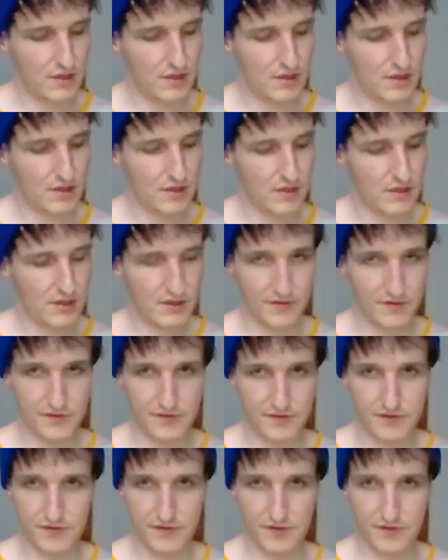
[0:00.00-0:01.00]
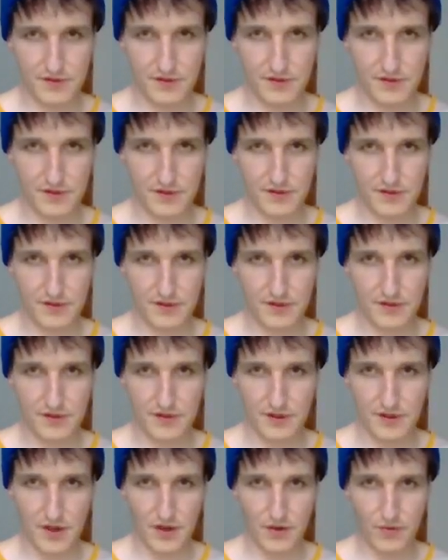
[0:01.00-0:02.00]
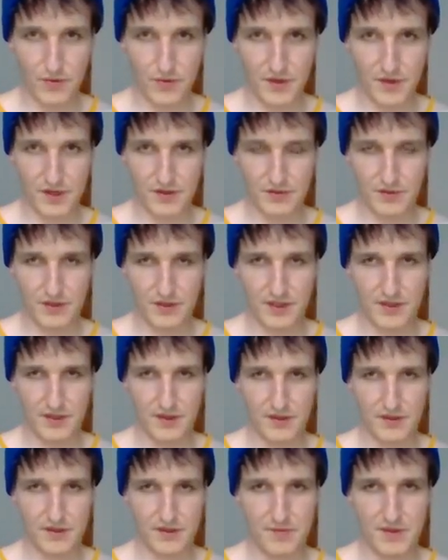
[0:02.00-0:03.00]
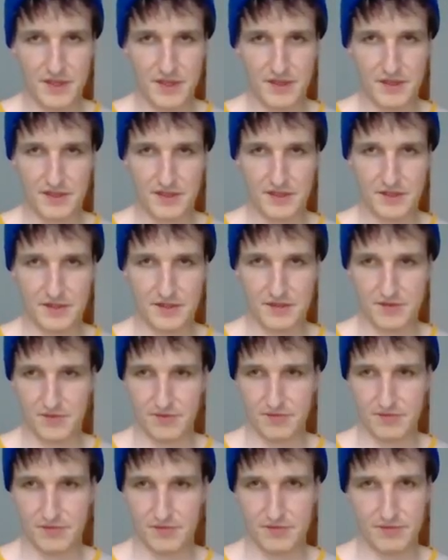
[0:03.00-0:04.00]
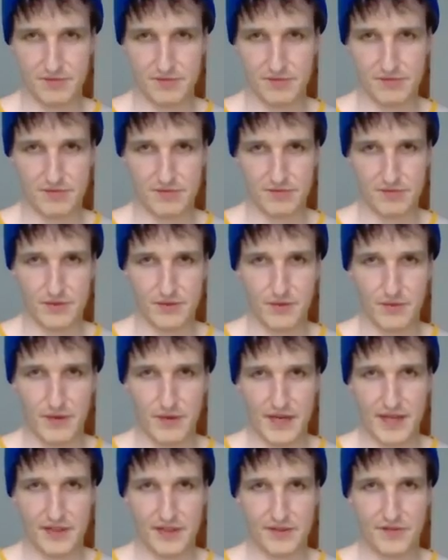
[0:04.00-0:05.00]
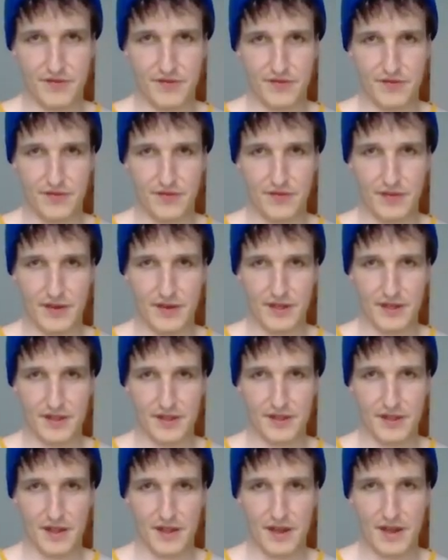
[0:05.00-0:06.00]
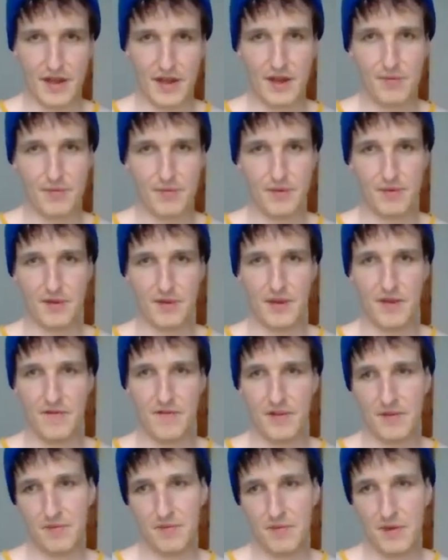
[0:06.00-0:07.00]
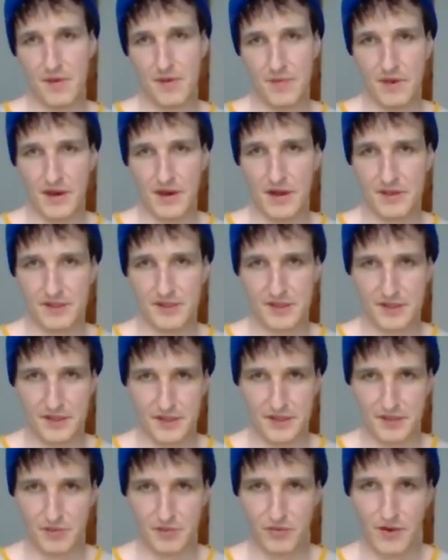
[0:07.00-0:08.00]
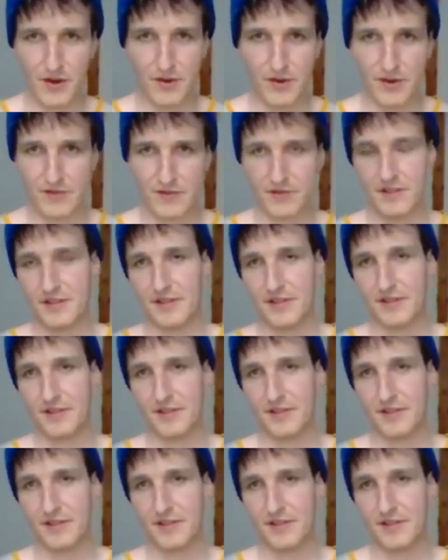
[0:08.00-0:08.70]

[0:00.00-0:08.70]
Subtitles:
of how we do economy is quite fucked up. Even people are still proud of it,